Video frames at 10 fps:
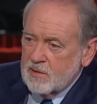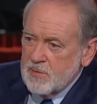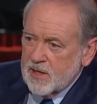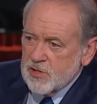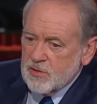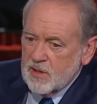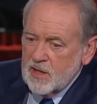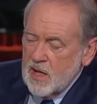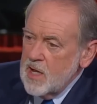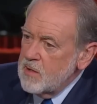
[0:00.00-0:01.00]
ministry,
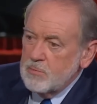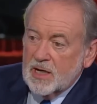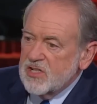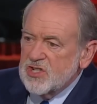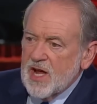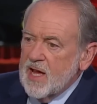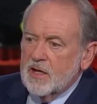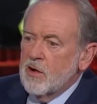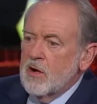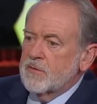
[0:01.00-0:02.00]
but it's
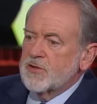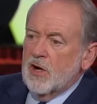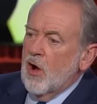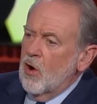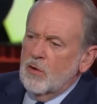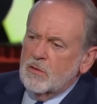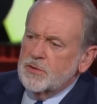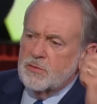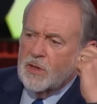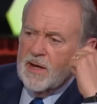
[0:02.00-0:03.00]
taken off to whole
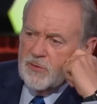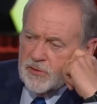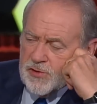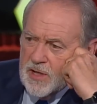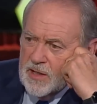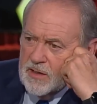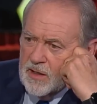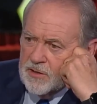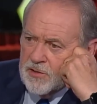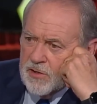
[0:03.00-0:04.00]
new levels
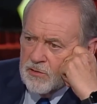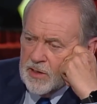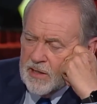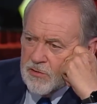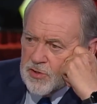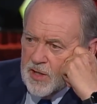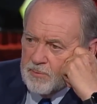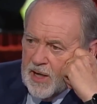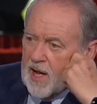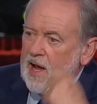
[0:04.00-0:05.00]
under your leadership. And I